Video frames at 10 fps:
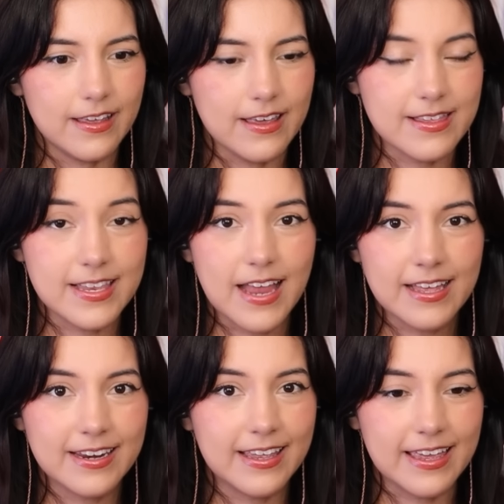Is he not
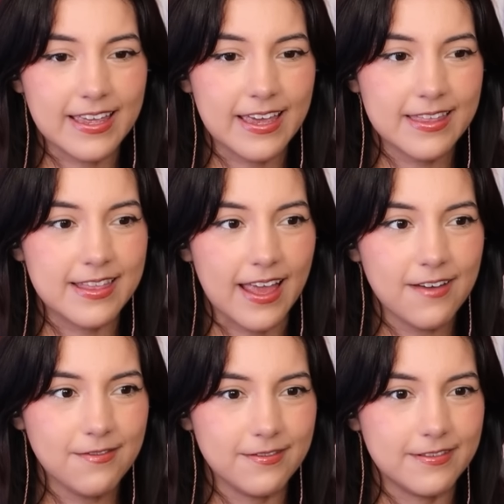gonna get kicked
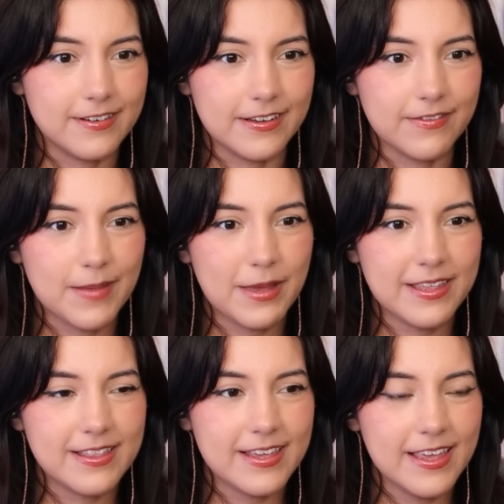out? Of
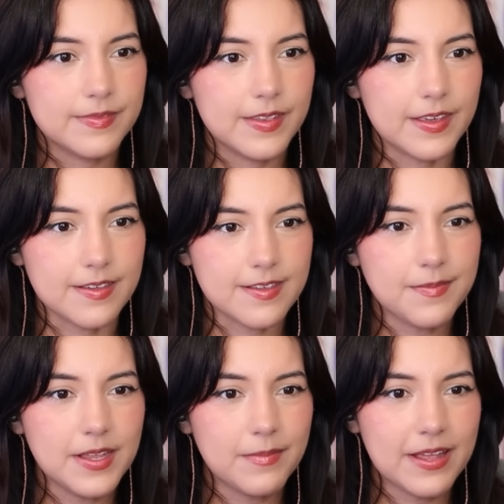MIT? Because
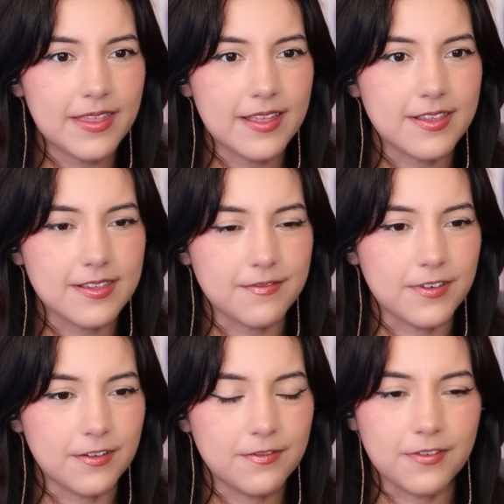something about that doesn't
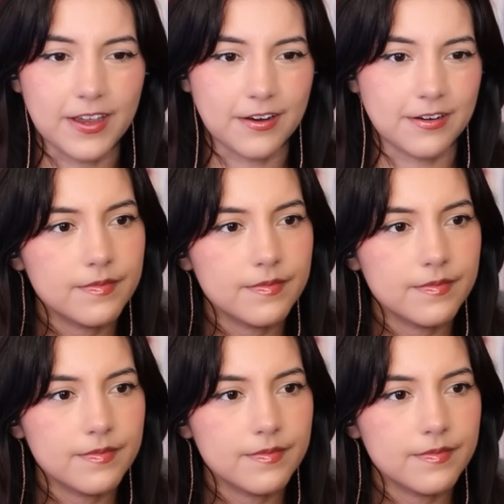feel fair.